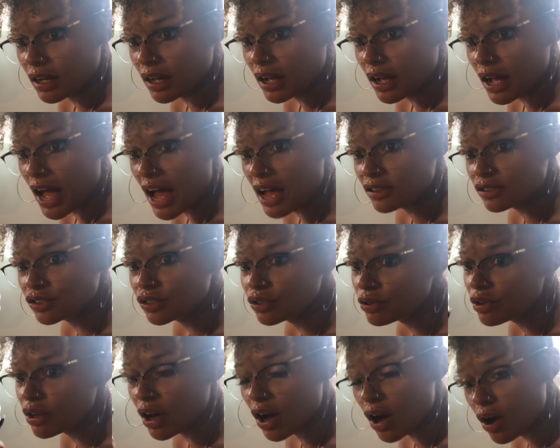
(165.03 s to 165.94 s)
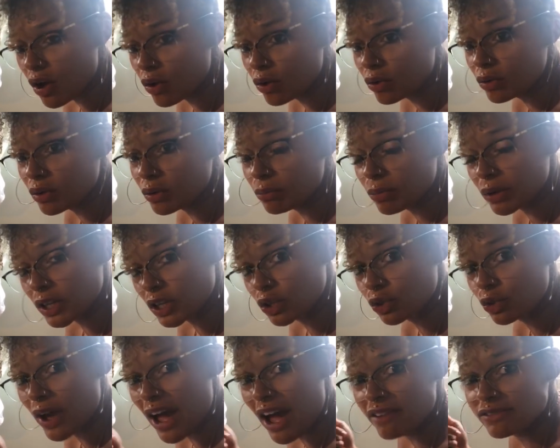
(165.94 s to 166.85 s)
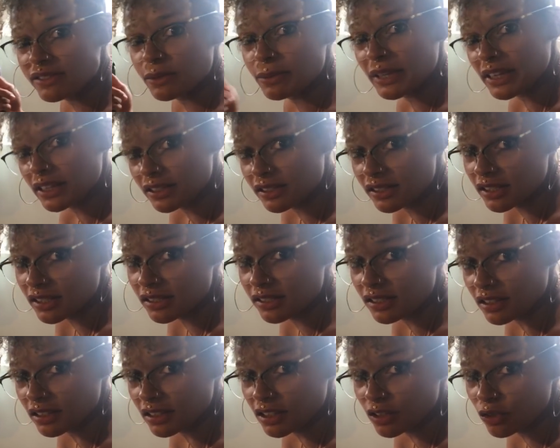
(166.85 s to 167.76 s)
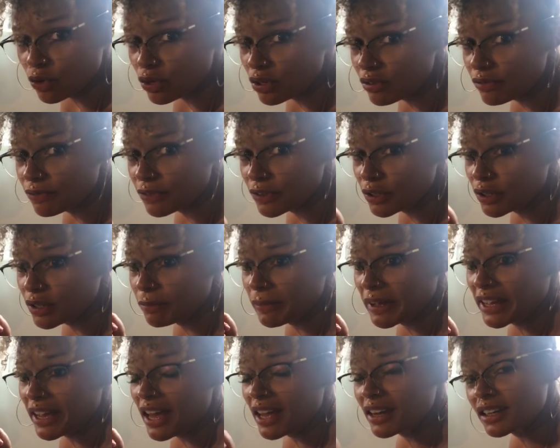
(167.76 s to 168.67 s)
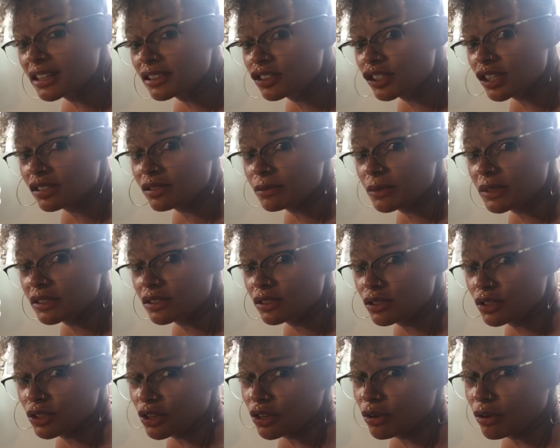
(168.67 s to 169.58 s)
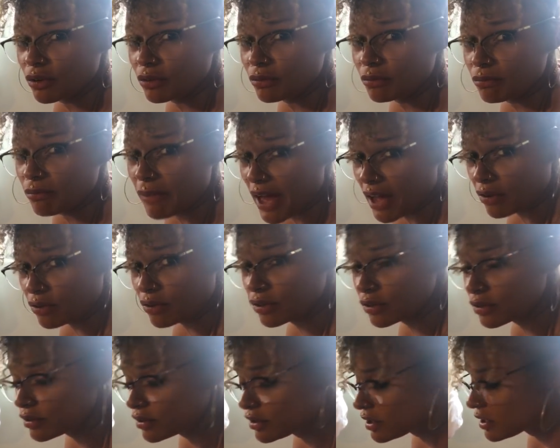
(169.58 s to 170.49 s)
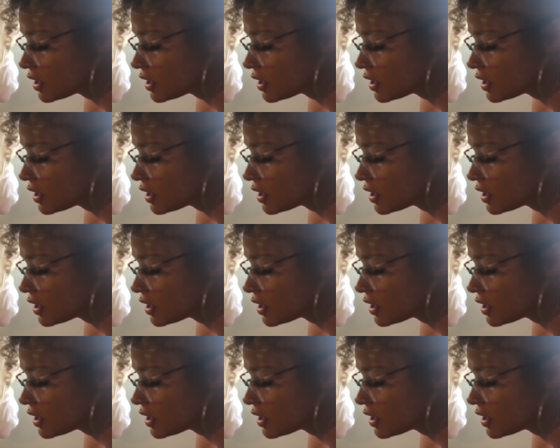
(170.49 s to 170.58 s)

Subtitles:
as you go, but you have to be consistent. In order for you to make any adjustments to your macros,